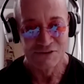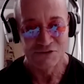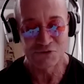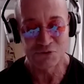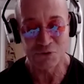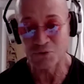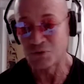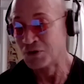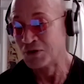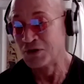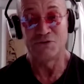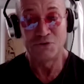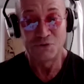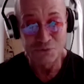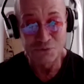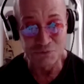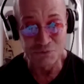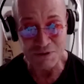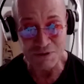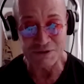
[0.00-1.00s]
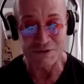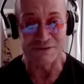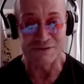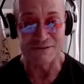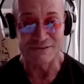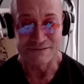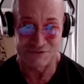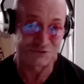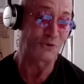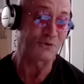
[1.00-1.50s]
so you
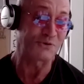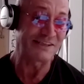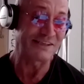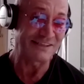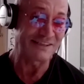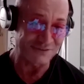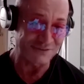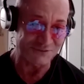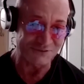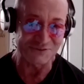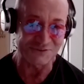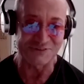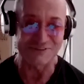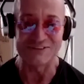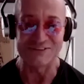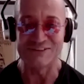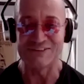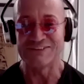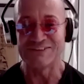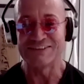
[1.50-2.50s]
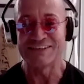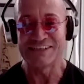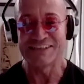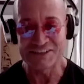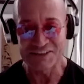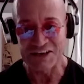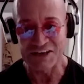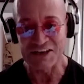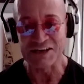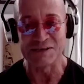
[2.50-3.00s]
were 30 years ago
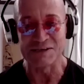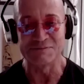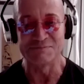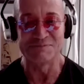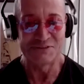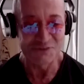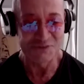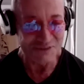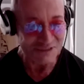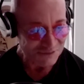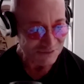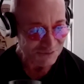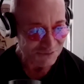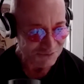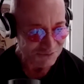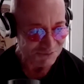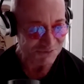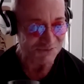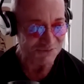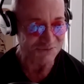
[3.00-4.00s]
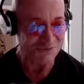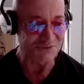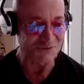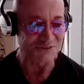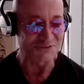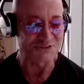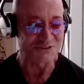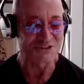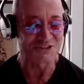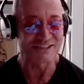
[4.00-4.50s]
in a lab doing those
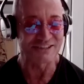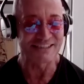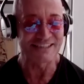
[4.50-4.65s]
research,